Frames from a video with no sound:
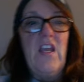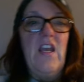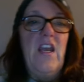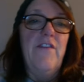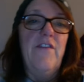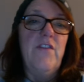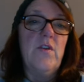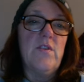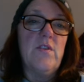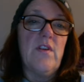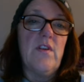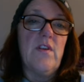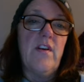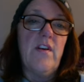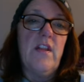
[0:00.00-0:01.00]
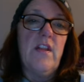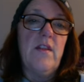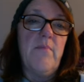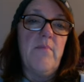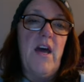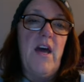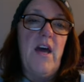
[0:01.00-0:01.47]
If you started at the
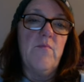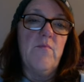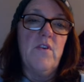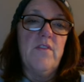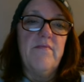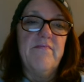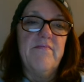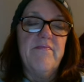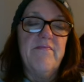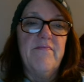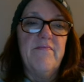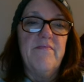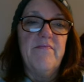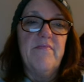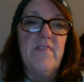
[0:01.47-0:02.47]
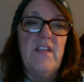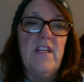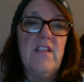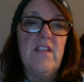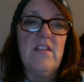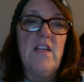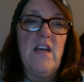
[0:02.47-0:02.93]
bottom one
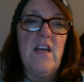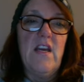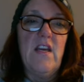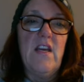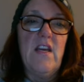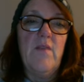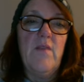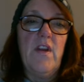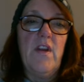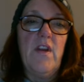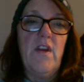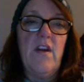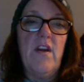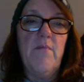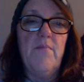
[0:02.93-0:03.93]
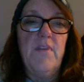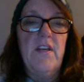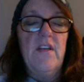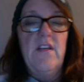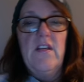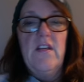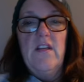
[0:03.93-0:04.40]
instead and went up,
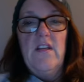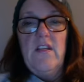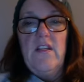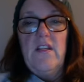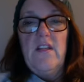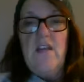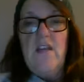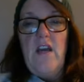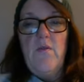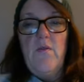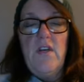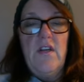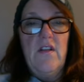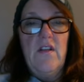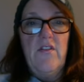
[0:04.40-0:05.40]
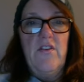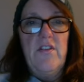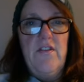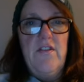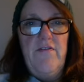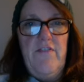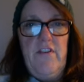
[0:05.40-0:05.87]
how would it look
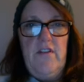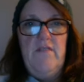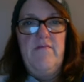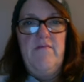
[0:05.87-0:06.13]
different?